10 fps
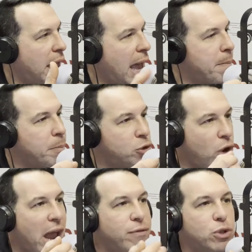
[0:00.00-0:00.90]
and
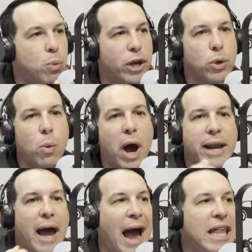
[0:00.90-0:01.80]
drive to what you
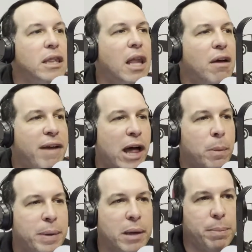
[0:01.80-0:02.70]
want. I love
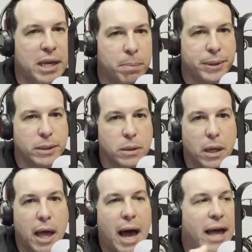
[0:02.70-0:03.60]
helping people.
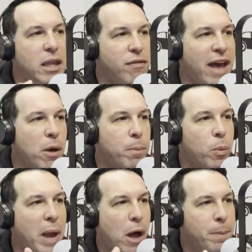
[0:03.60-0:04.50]
I love
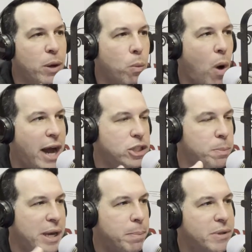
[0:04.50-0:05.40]
helping watch
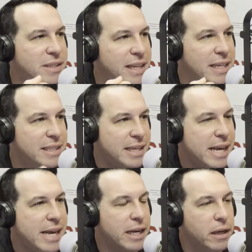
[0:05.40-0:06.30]
people
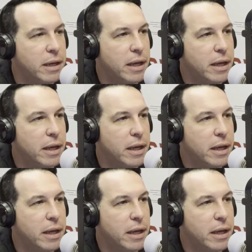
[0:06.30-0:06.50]
succeed.